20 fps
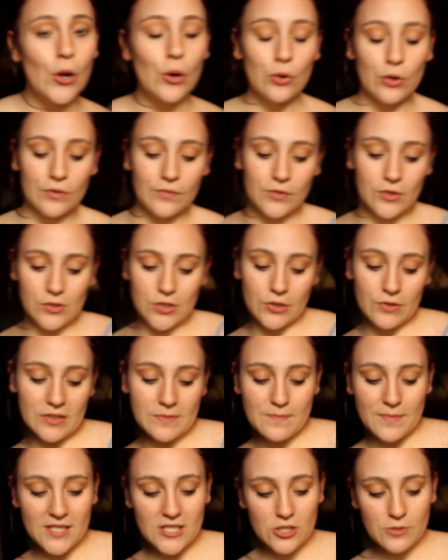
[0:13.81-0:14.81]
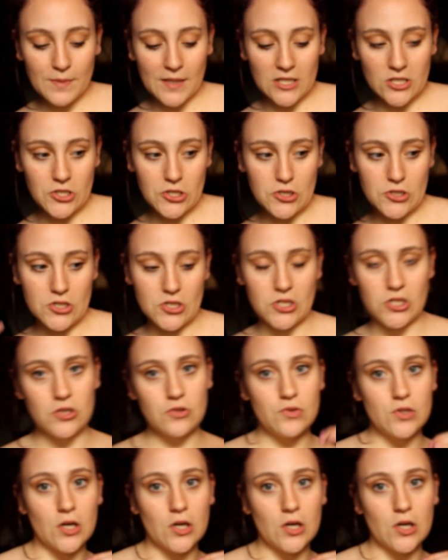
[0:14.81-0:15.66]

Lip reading: or if you're doing beach pictures and you